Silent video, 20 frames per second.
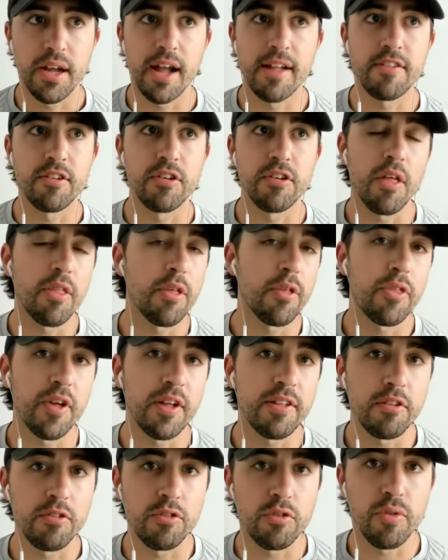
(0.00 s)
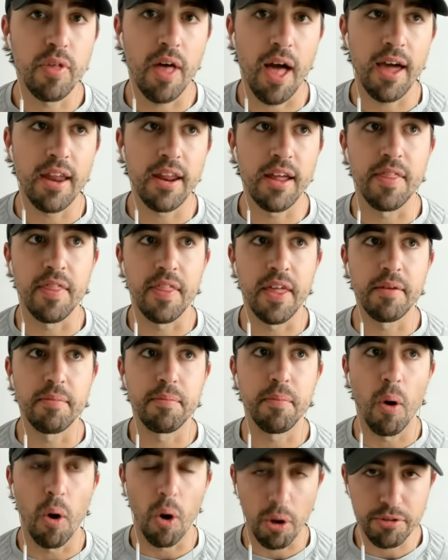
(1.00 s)
It's another thing to do that and
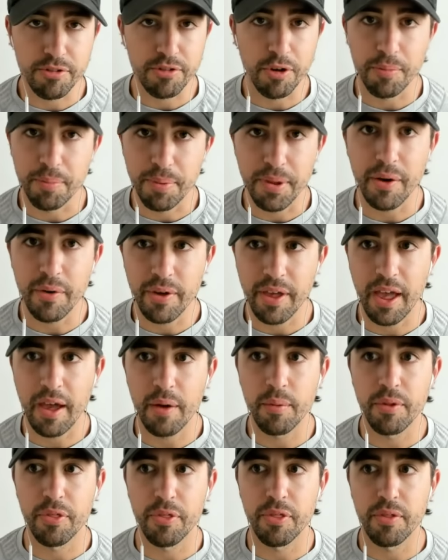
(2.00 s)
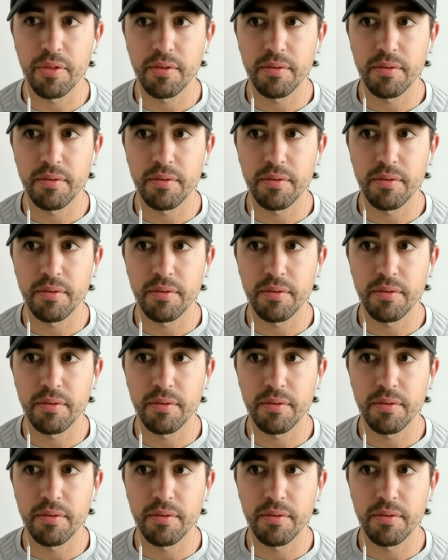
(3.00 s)
then also be okay with